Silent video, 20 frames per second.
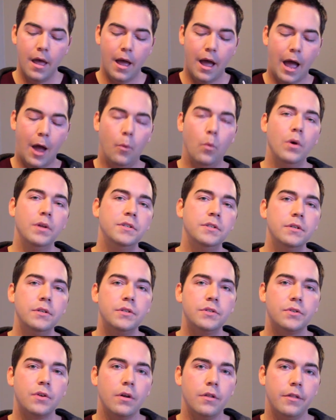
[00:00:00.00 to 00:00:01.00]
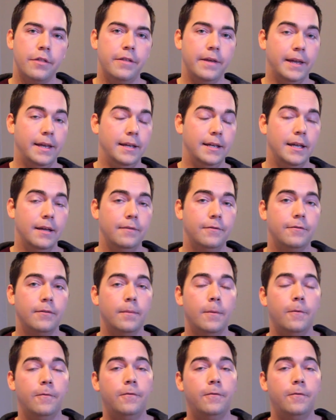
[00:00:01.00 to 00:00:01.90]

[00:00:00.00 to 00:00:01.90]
I want you to start thinking it from a